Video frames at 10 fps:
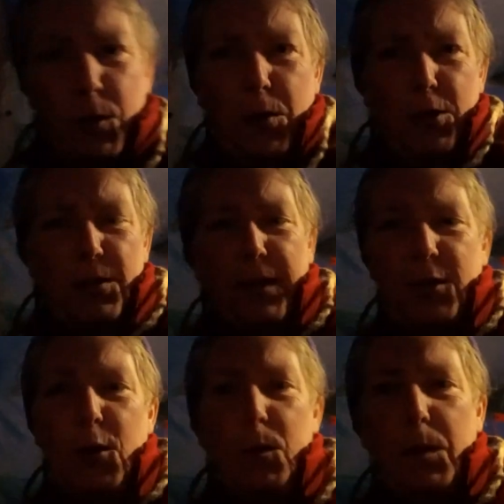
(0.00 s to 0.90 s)
up because I've had a
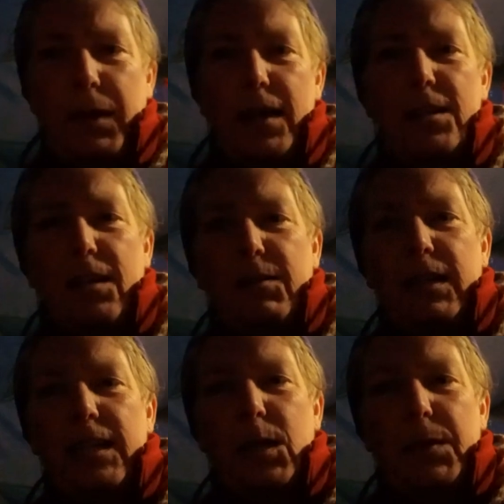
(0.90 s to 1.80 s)
couple of beers. I
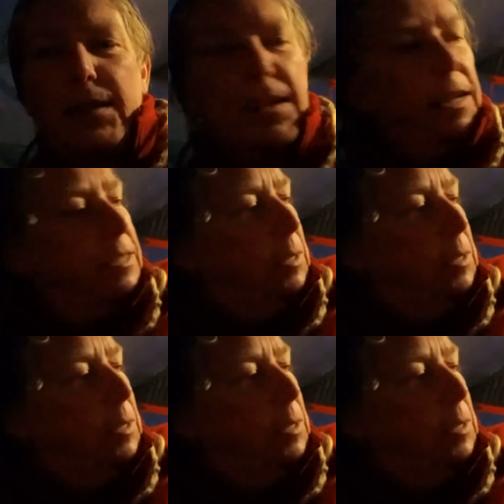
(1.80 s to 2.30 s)
feel a little bit uh,